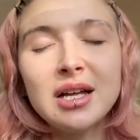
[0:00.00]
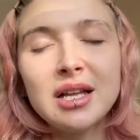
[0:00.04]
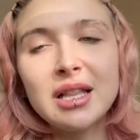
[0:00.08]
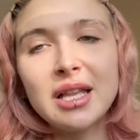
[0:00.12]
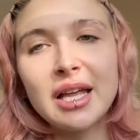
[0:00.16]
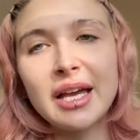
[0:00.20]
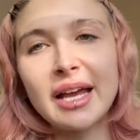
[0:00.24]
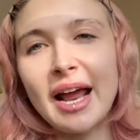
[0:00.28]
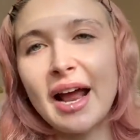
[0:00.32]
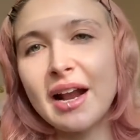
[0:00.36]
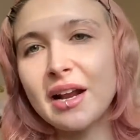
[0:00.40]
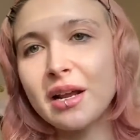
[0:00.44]

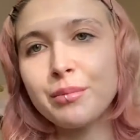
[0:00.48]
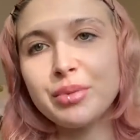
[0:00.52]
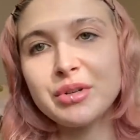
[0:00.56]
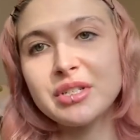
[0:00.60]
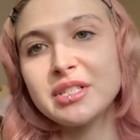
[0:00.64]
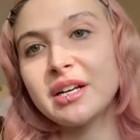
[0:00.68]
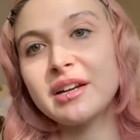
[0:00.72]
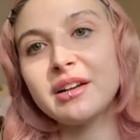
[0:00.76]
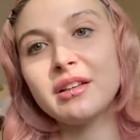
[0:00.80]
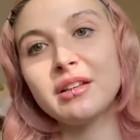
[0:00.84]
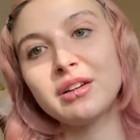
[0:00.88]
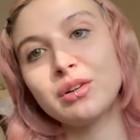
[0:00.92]
like any
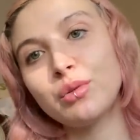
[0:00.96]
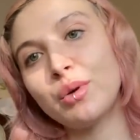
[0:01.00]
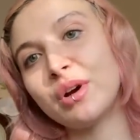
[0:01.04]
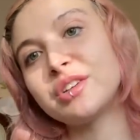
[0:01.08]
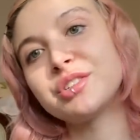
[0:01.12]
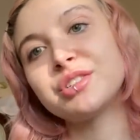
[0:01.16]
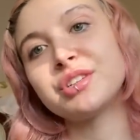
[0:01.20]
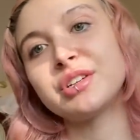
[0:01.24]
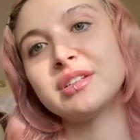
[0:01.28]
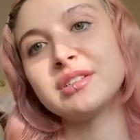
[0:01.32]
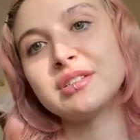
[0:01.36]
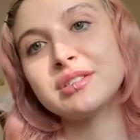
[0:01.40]
particular
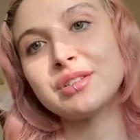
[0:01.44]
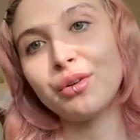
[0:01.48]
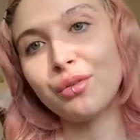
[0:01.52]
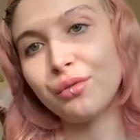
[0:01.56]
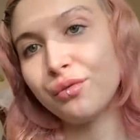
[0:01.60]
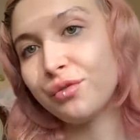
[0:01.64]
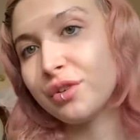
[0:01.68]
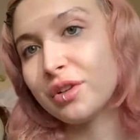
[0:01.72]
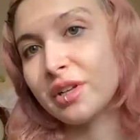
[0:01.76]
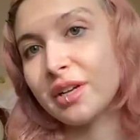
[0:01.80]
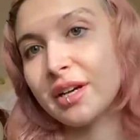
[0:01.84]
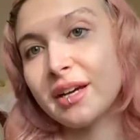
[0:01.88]
questions,
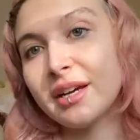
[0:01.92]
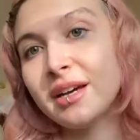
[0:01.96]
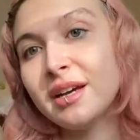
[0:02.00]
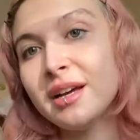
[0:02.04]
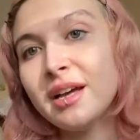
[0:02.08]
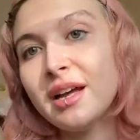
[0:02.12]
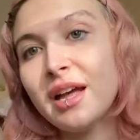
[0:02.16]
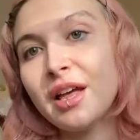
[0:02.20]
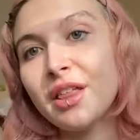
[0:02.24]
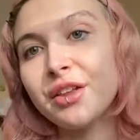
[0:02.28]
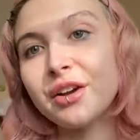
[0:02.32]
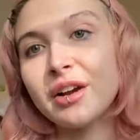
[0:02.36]
hopefully
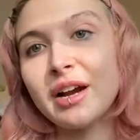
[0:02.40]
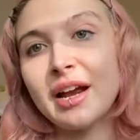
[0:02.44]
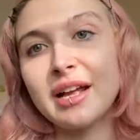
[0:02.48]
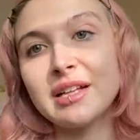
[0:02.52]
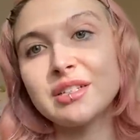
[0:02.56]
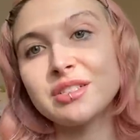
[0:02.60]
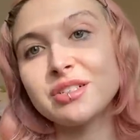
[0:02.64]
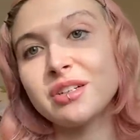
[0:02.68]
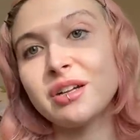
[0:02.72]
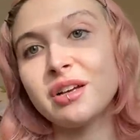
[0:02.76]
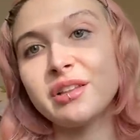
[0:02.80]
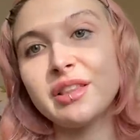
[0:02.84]
they're
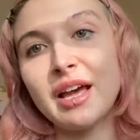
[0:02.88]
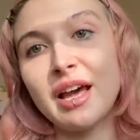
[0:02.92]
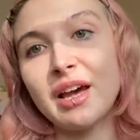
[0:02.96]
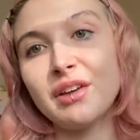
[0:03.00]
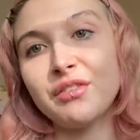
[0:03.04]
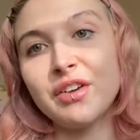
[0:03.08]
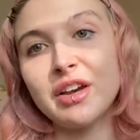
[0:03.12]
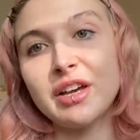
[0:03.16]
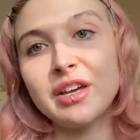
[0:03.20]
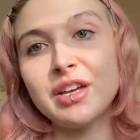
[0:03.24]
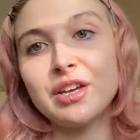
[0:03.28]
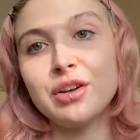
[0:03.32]
answered on the
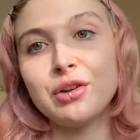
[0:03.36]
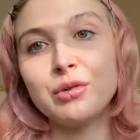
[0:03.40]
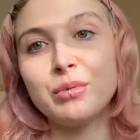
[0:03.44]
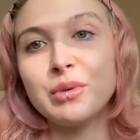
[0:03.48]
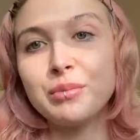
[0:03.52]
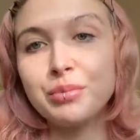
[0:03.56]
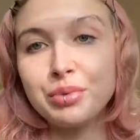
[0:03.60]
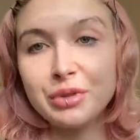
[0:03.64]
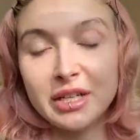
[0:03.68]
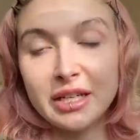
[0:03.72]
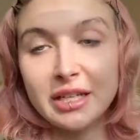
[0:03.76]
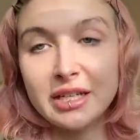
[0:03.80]
FAQ,
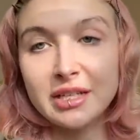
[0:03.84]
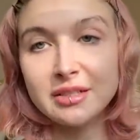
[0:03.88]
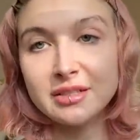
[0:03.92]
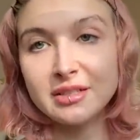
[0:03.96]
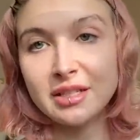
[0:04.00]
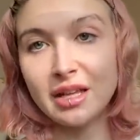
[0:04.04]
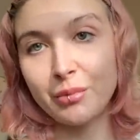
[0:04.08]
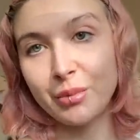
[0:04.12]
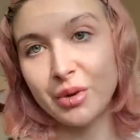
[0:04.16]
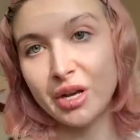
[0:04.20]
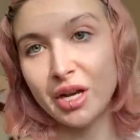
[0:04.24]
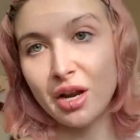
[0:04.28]
but please
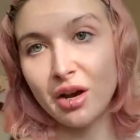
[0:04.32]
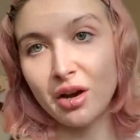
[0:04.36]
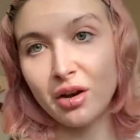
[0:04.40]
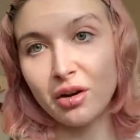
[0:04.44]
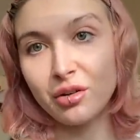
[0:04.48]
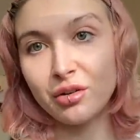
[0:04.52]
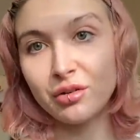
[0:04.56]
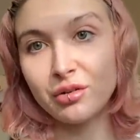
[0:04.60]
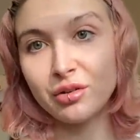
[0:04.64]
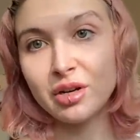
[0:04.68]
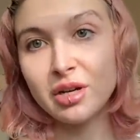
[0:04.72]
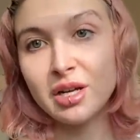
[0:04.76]
let me
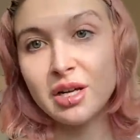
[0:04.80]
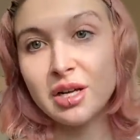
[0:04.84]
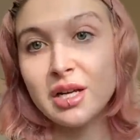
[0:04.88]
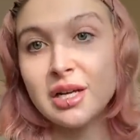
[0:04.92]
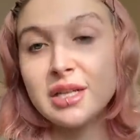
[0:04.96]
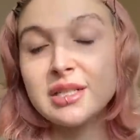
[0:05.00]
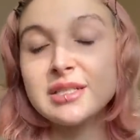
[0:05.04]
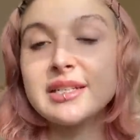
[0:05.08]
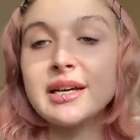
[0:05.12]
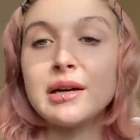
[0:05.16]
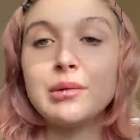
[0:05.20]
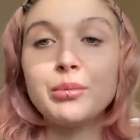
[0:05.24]
know
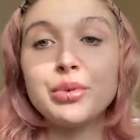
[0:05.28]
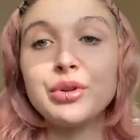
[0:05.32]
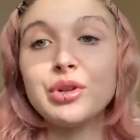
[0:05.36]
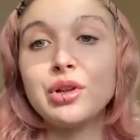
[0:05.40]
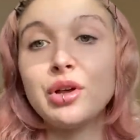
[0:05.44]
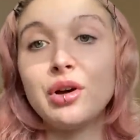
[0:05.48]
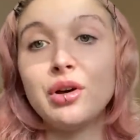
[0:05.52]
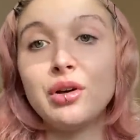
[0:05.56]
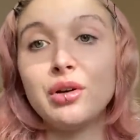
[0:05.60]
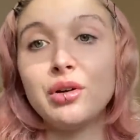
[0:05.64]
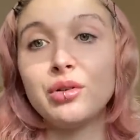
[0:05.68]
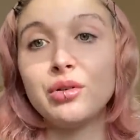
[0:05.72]
down
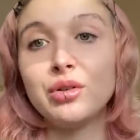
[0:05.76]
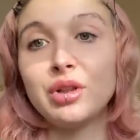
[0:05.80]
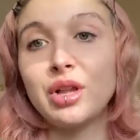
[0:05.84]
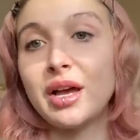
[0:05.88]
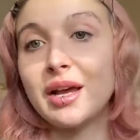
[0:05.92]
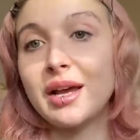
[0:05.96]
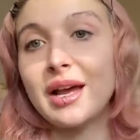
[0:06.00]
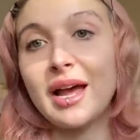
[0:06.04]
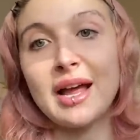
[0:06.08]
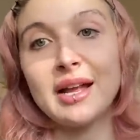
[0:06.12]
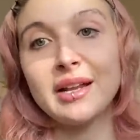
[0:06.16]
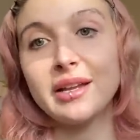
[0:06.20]
below
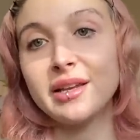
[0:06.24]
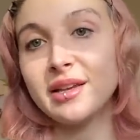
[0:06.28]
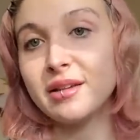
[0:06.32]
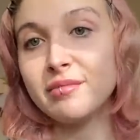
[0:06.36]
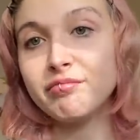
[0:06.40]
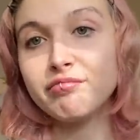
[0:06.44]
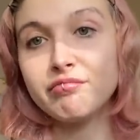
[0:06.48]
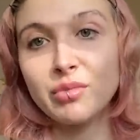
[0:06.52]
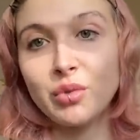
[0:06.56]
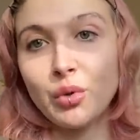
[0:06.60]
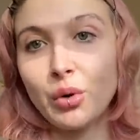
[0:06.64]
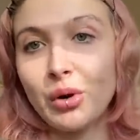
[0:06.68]
like
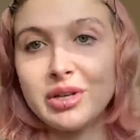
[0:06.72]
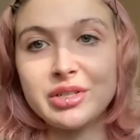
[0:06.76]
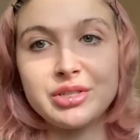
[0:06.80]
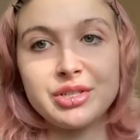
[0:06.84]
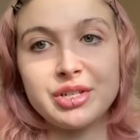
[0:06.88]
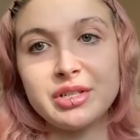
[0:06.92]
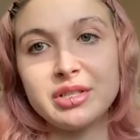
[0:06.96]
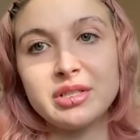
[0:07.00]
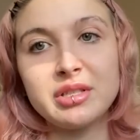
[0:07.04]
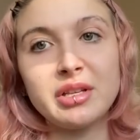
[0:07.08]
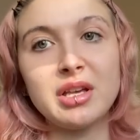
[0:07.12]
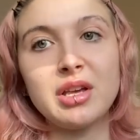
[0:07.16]
any
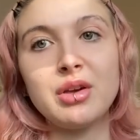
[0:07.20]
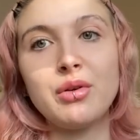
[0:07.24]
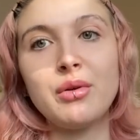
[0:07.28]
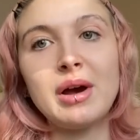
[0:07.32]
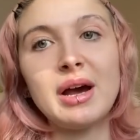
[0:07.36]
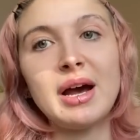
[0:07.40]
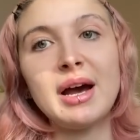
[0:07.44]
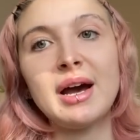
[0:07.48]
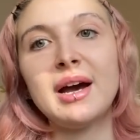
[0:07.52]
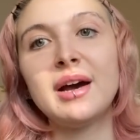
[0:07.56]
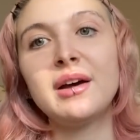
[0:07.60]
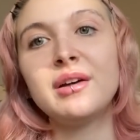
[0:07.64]
questions that you
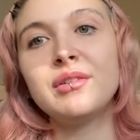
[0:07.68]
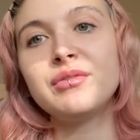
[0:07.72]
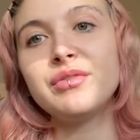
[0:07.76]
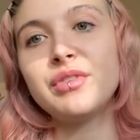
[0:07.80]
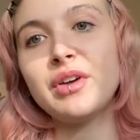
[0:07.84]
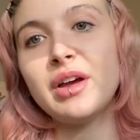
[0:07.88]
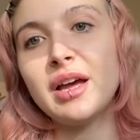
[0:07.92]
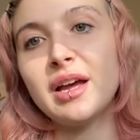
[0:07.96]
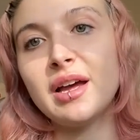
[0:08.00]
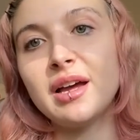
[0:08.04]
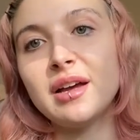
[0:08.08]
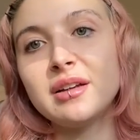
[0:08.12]
have,
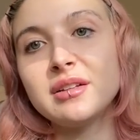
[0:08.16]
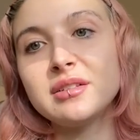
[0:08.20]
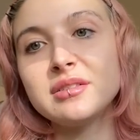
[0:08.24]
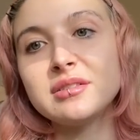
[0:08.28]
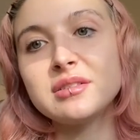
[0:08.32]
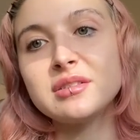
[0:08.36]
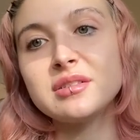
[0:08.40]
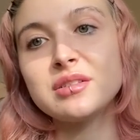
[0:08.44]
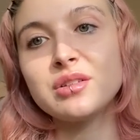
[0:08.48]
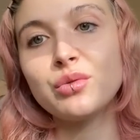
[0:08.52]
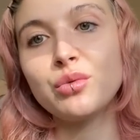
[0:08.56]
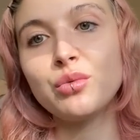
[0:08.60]

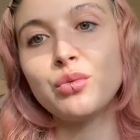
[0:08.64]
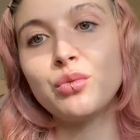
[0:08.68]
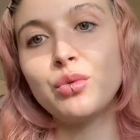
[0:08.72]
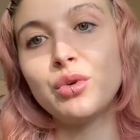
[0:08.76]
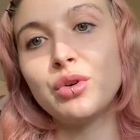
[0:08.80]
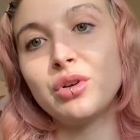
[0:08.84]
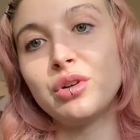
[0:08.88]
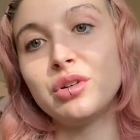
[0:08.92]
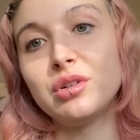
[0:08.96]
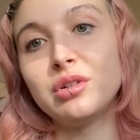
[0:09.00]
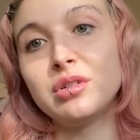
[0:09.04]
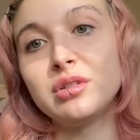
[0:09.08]
and
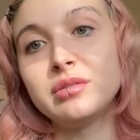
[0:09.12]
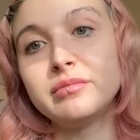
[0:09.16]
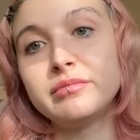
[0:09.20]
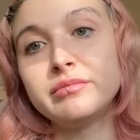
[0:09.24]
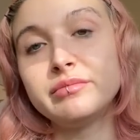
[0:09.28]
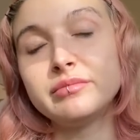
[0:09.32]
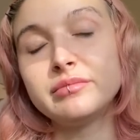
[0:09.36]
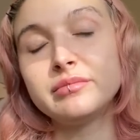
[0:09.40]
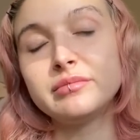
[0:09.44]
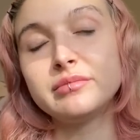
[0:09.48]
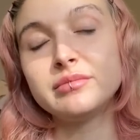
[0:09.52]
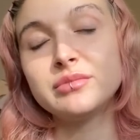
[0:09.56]
we'll
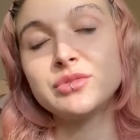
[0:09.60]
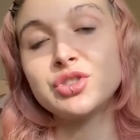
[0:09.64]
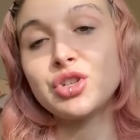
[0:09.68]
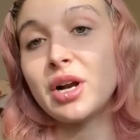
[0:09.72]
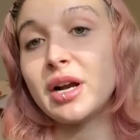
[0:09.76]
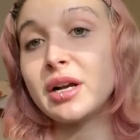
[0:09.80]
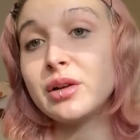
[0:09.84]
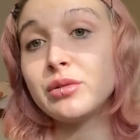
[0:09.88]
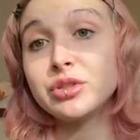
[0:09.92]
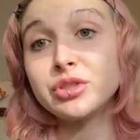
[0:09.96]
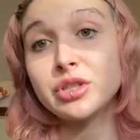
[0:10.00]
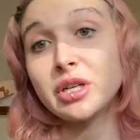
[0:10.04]

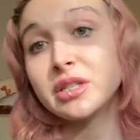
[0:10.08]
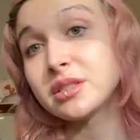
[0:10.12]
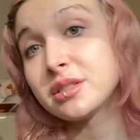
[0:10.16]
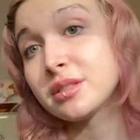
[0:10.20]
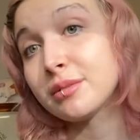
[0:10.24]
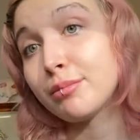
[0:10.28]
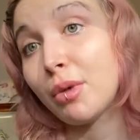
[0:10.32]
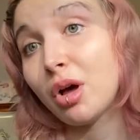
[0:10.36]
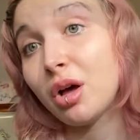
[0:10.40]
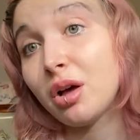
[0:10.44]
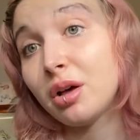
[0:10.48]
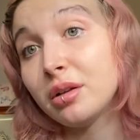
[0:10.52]
try to address
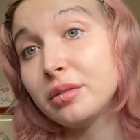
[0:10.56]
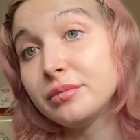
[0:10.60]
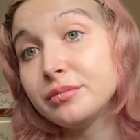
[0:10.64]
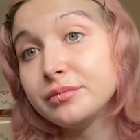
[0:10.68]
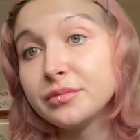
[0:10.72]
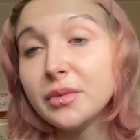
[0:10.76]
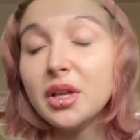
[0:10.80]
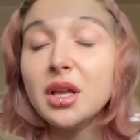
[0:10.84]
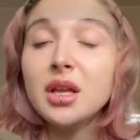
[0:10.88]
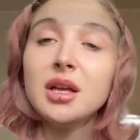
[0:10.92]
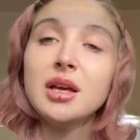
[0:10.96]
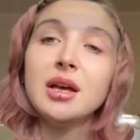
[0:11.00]
them all.
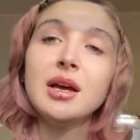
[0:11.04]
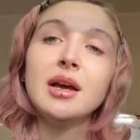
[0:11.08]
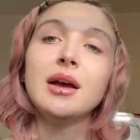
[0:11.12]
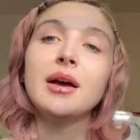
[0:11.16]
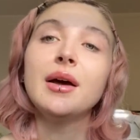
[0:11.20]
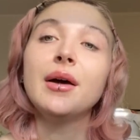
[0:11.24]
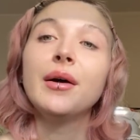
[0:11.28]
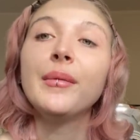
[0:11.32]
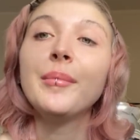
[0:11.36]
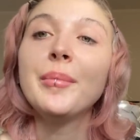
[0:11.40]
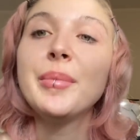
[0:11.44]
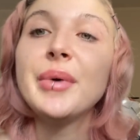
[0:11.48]

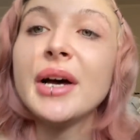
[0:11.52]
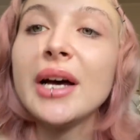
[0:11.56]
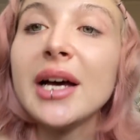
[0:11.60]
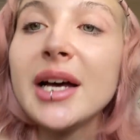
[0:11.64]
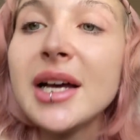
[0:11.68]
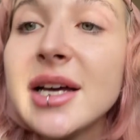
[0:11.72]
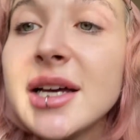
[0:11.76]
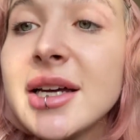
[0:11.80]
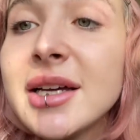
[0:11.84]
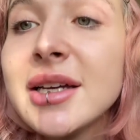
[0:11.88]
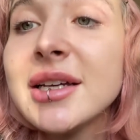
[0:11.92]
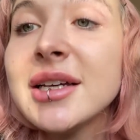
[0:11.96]

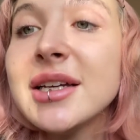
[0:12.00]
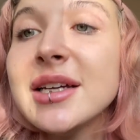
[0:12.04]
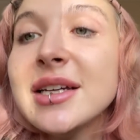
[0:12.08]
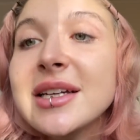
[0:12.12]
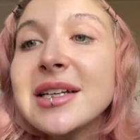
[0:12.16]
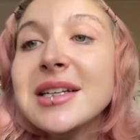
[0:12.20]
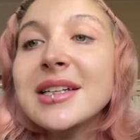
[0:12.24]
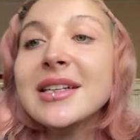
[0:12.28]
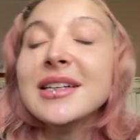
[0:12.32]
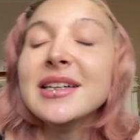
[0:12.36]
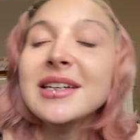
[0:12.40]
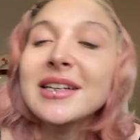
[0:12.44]
But
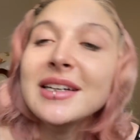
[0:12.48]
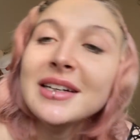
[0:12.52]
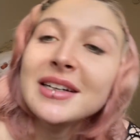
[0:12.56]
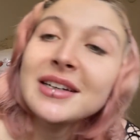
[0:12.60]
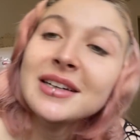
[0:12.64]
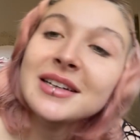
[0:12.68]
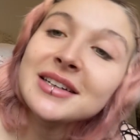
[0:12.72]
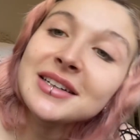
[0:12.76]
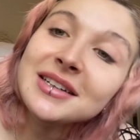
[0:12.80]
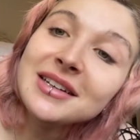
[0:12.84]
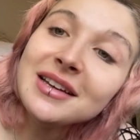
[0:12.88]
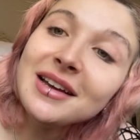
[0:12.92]

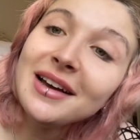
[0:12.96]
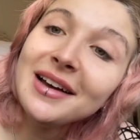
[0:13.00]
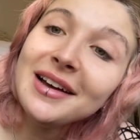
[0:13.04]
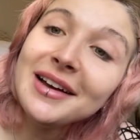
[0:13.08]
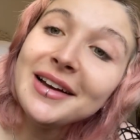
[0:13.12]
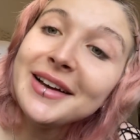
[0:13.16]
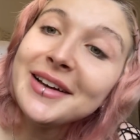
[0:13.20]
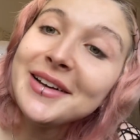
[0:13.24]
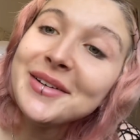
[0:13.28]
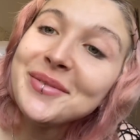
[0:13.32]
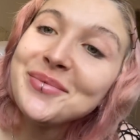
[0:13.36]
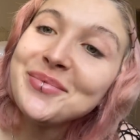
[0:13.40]
yeah,